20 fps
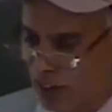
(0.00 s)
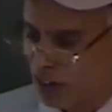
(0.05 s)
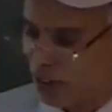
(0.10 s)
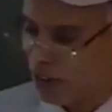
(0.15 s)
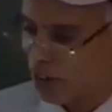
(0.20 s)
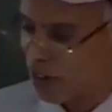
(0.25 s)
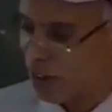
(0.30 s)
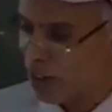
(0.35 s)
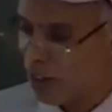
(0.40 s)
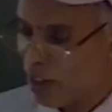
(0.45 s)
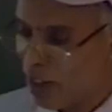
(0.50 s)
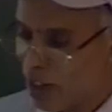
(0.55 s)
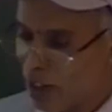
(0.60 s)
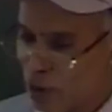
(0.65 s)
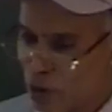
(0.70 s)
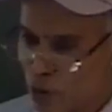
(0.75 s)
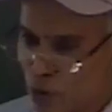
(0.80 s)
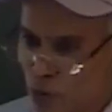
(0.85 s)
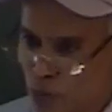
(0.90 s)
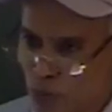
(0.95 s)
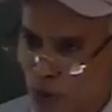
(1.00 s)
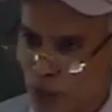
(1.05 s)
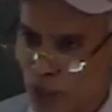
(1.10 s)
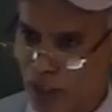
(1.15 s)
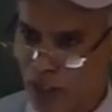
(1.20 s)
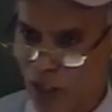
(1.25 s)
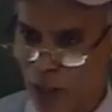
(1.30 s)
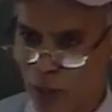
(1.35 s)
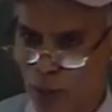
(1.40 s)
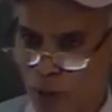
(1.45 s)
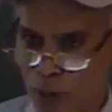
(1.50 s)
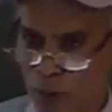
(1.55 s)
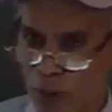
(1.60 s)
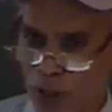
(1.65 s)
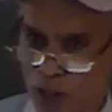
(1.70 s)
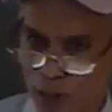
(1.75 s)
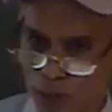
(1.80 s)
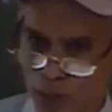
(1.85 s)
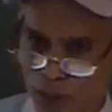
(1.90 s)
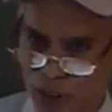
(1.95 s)
on the two top and
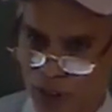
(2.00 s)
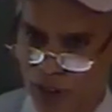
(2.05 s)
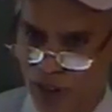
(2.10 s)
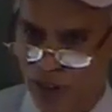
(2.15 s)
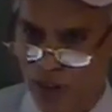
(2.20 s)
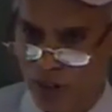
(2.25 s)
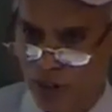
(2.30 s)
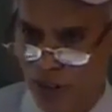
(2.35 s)
bottom faces